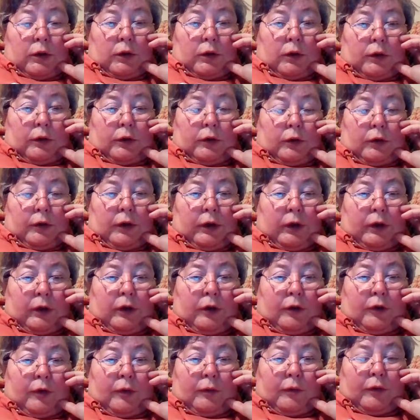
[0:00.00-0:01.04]
until
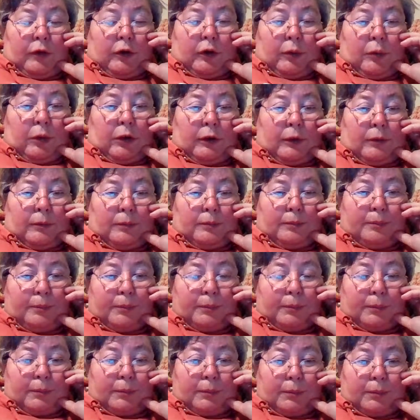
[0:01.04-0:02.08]
1971.
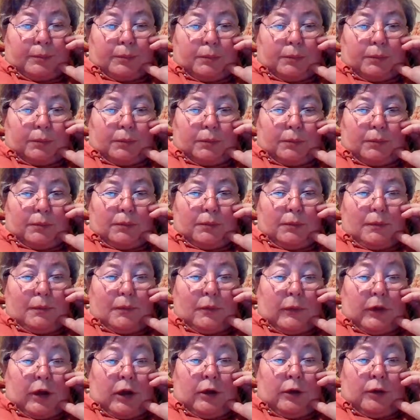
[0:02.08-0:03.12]

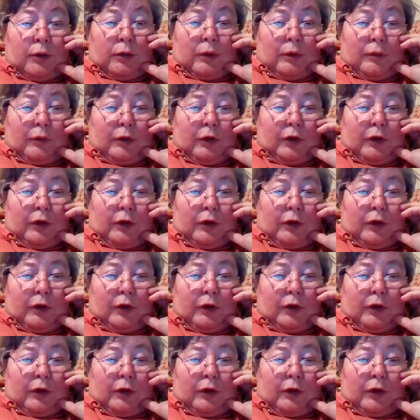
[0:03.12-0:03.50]
I do have